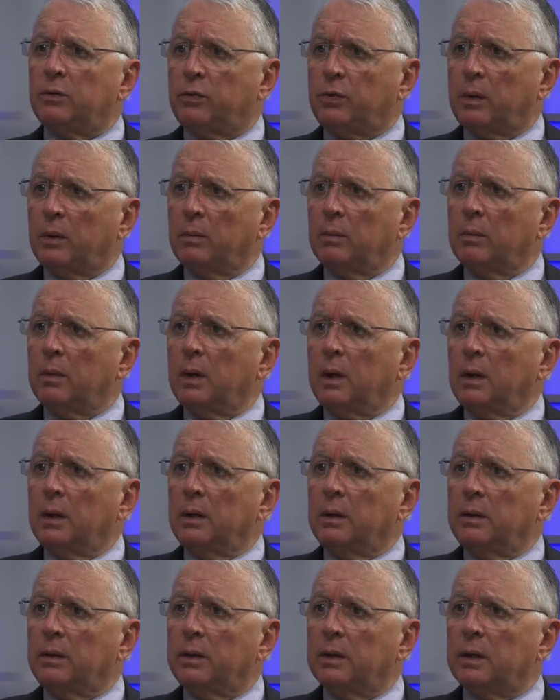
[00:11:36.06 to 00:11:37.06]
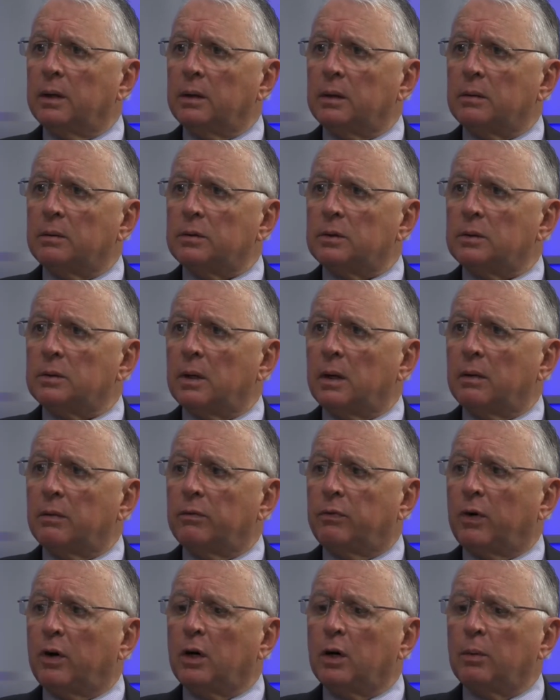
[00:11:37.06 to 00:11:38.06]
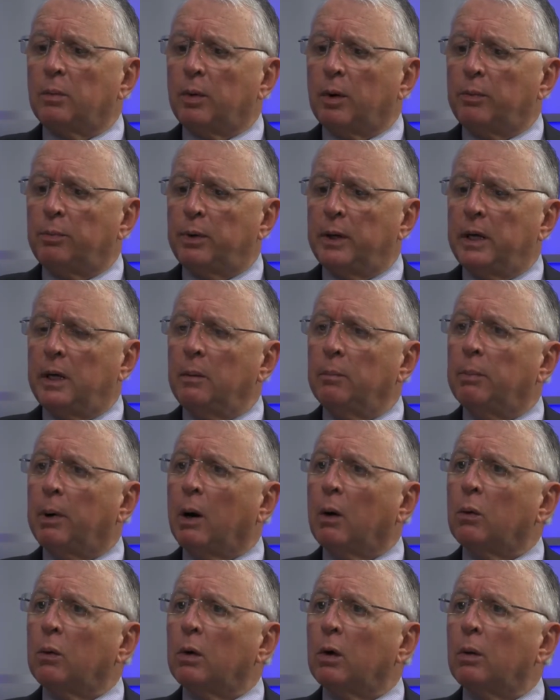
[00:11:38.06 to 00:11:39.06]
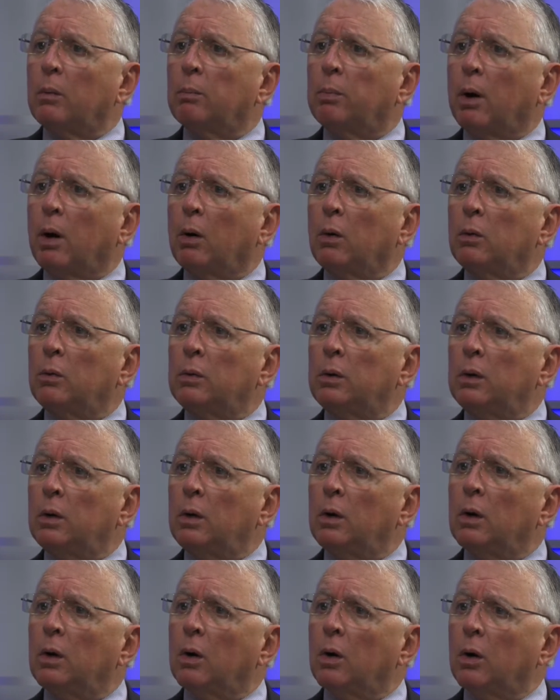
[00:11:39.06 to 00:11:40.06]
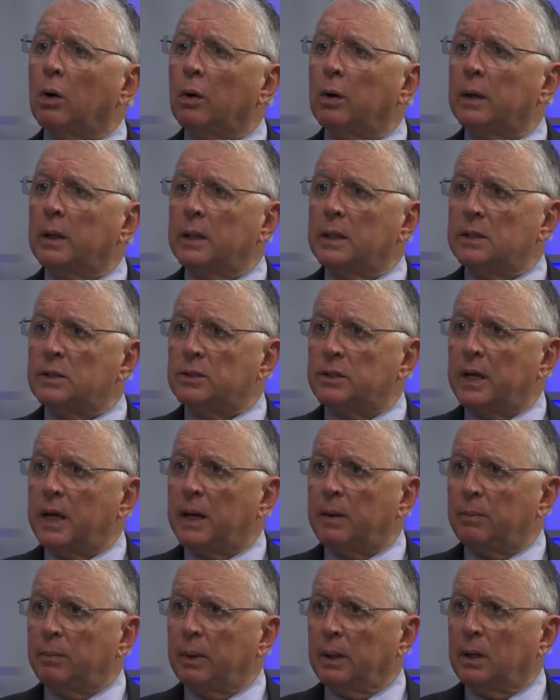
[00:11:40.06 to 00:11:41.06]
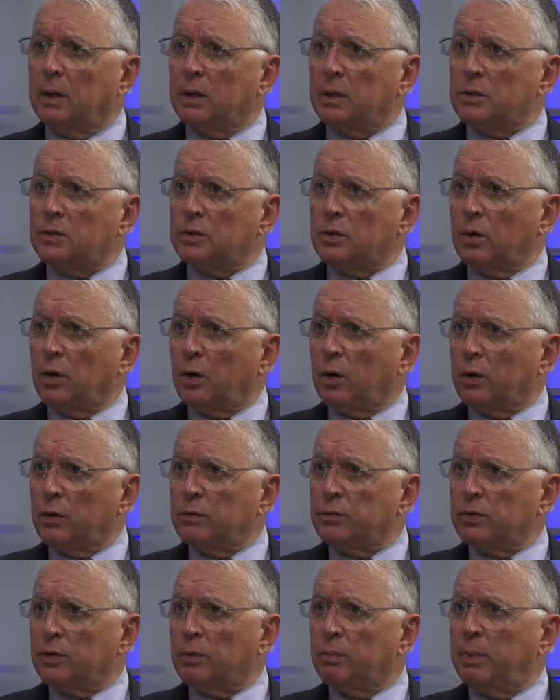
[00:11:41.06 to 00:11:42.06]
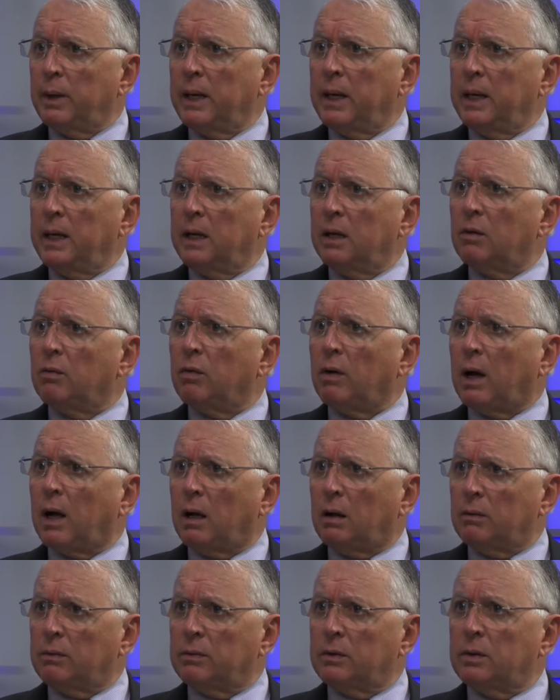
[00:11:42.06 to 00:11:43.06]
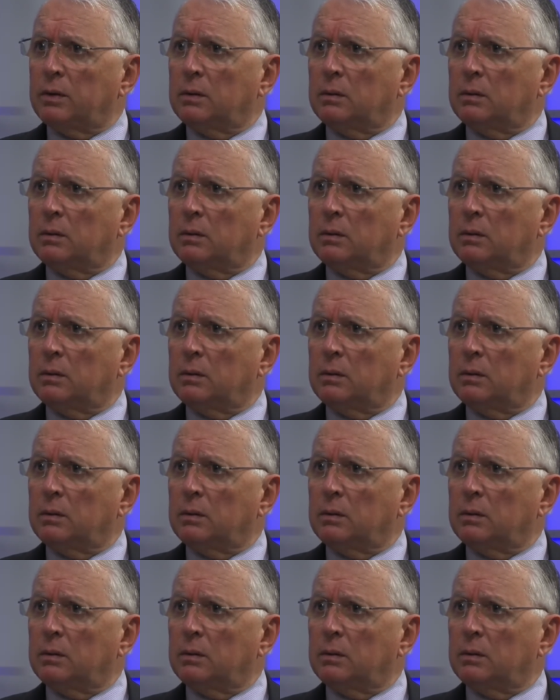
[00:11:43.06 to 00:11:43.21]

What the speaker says: from the vertebra being bone on bone, or is that because nerves are being involved?